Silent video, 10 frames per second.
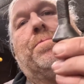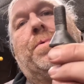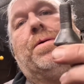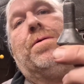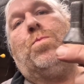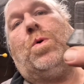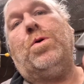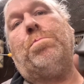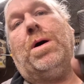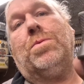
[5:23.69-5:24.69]
We're on
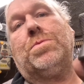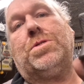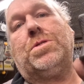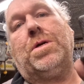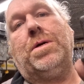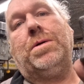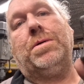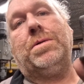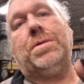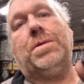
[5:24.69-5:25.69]
wheel bolts,
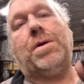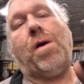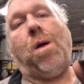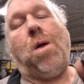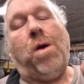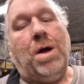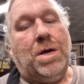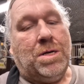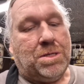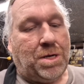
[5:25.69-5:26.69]

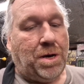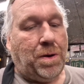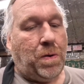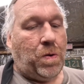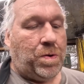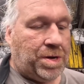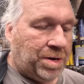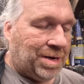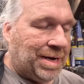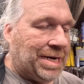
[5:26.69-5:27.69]
so
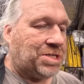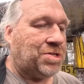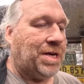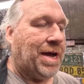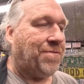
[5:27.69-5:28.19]
you'd literally